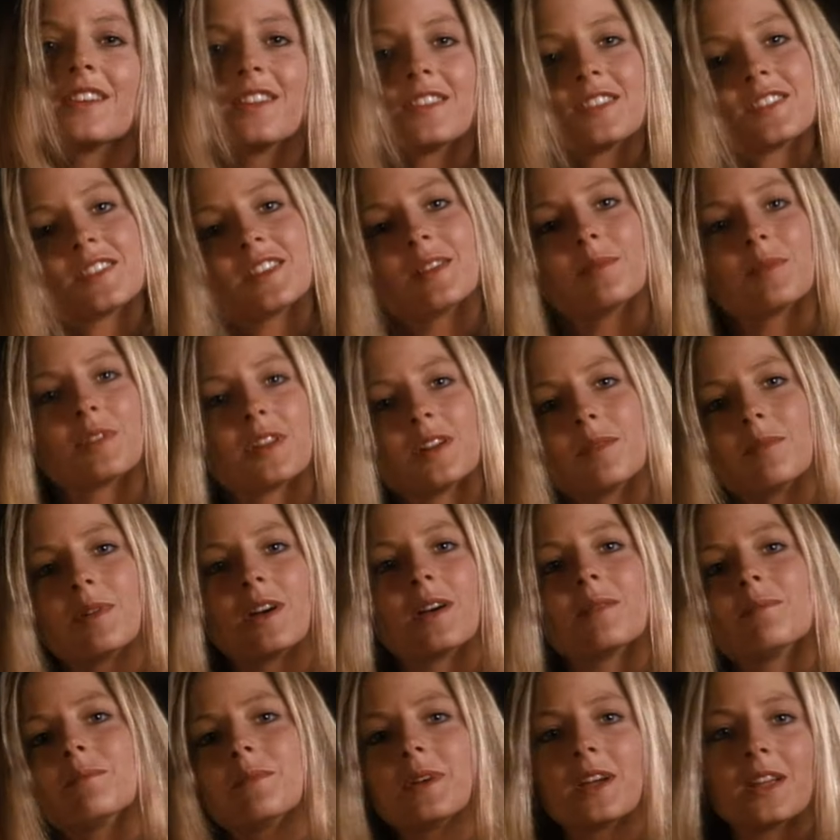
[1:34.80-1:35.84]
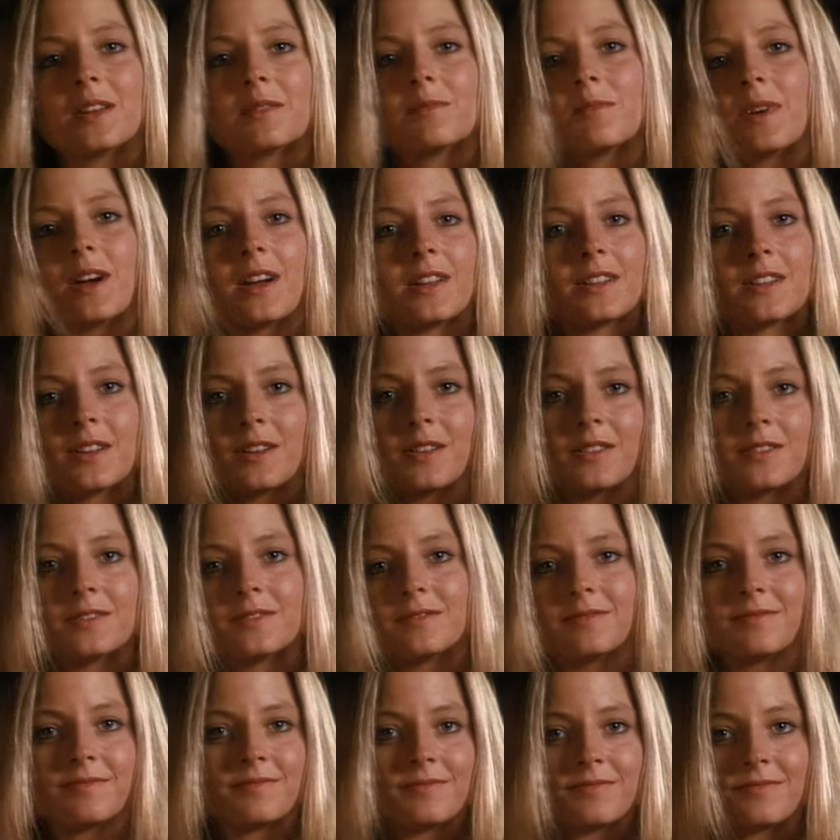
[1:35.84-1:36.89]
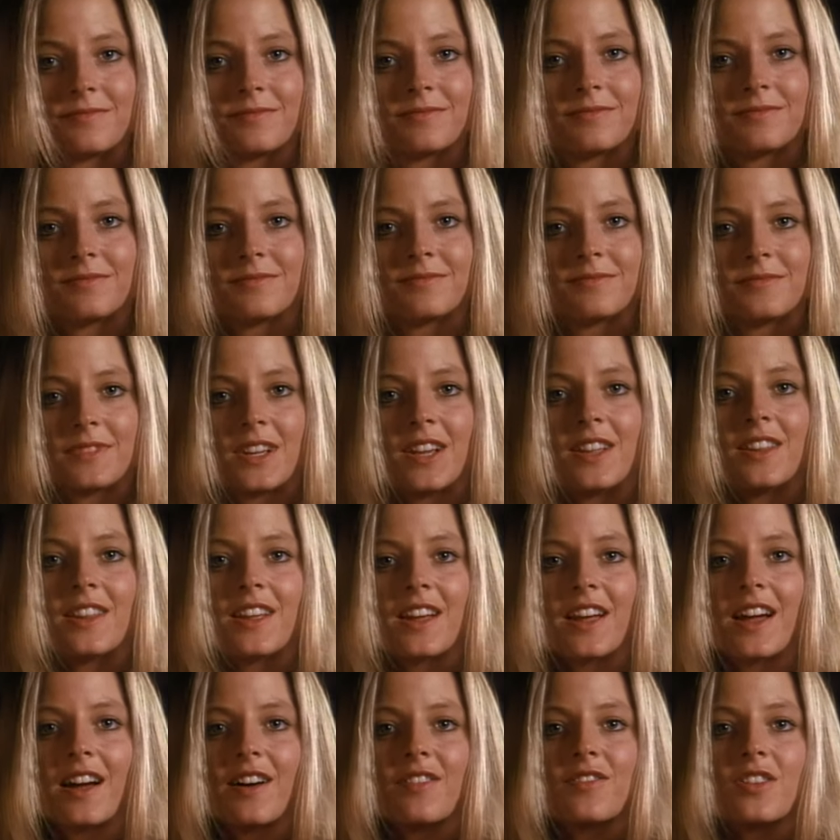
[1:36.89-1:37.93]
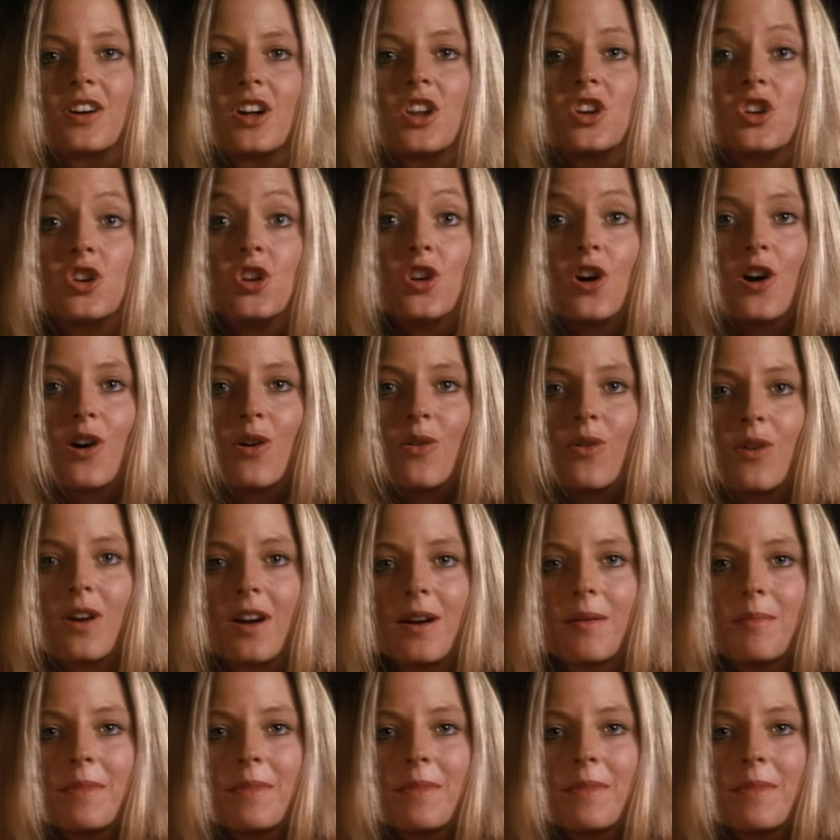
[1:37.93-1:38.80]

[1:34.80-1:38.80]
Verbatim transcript: you a little something about men, Milo. They have no